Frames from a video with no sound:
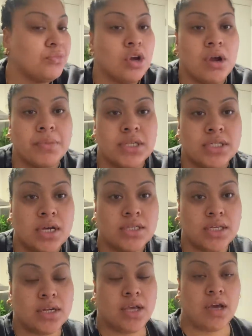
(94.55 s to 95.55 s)
I'm gonna start
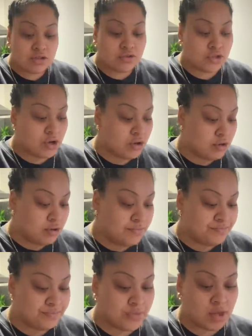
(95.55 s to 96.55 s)
dinner now. So,
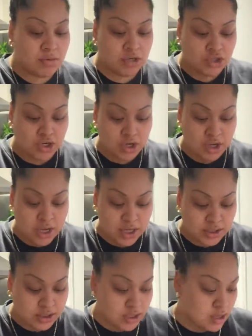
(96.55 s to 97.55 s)
I'm gonna show you
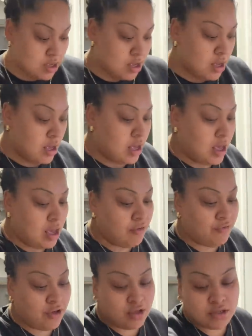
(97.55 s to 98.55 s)
guys
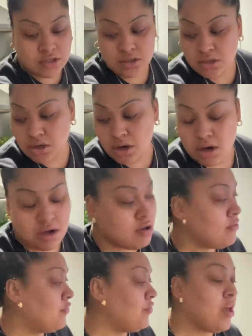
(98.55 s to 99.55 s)
first
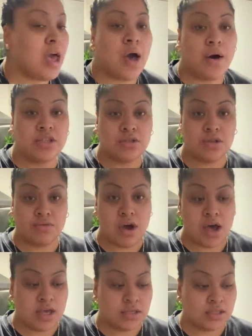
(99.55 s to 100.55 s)
off how I do the
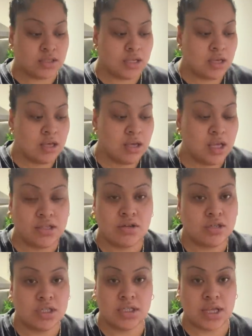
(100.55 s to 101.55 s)
rice. It's
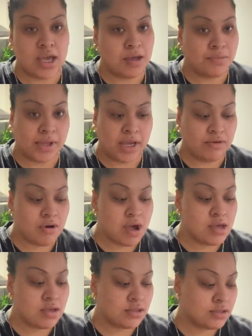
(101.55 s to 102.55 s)
not just like a plain
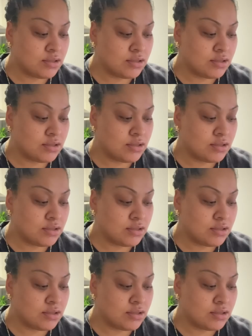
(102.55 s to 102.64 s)
rice.